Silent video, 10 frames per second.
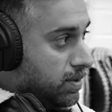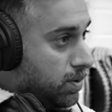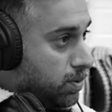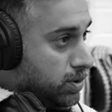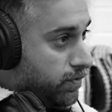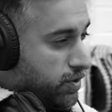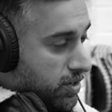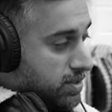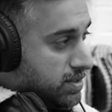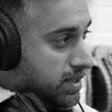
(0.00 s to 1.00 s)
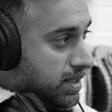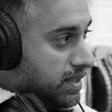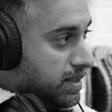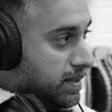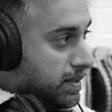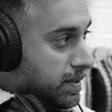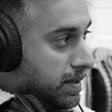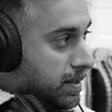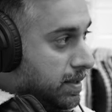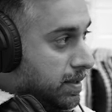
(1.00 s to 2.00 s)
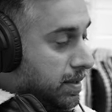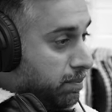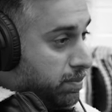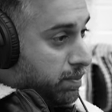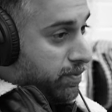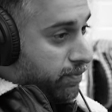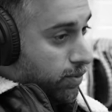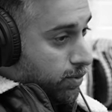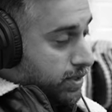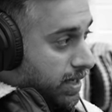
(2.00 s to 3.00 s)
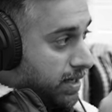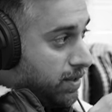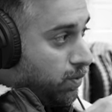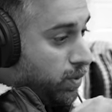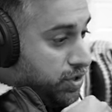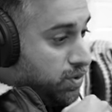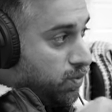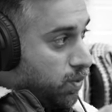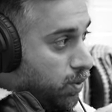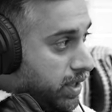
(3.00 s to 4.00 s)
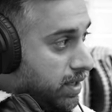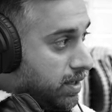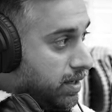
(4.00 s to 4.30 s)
All the photographers out there. But before that, when you're walking,